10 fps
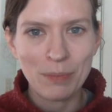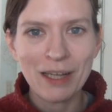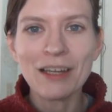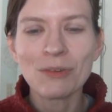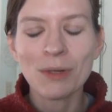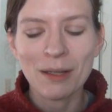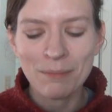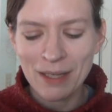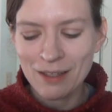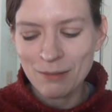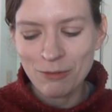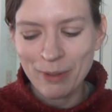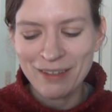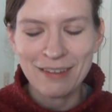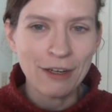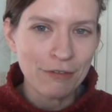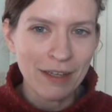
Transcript: because when I'm making them for myself,